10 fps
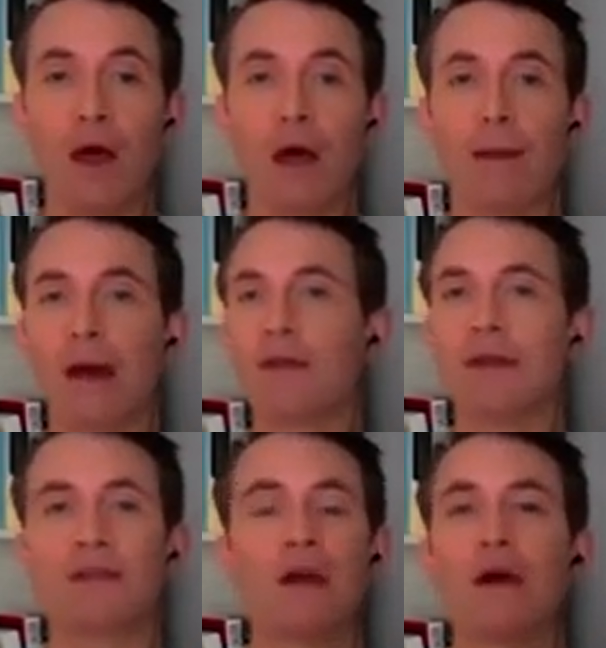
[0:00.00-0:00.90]
about
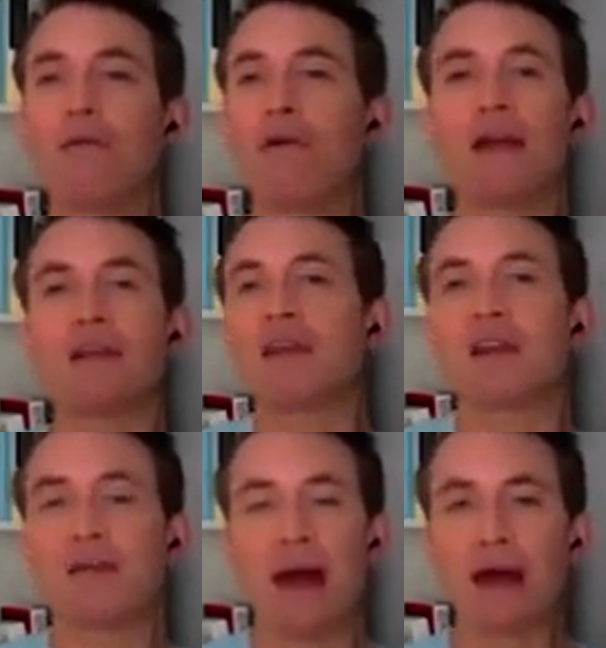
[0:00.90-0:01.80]
this
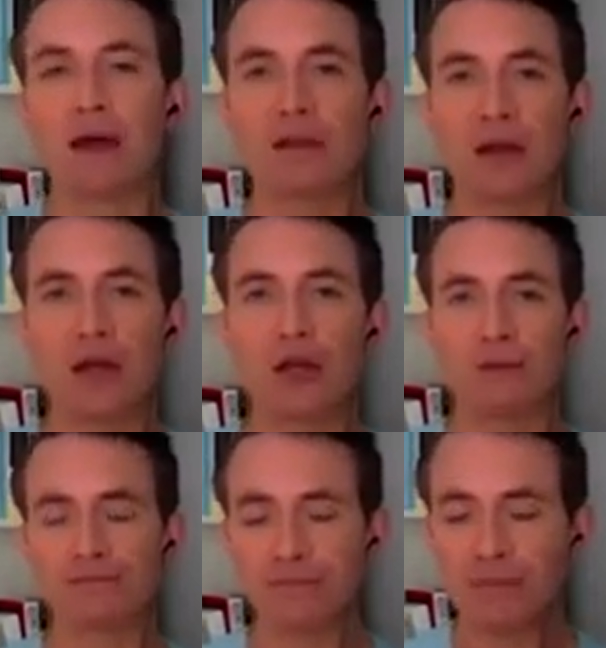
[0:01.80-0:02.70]
racism accusation,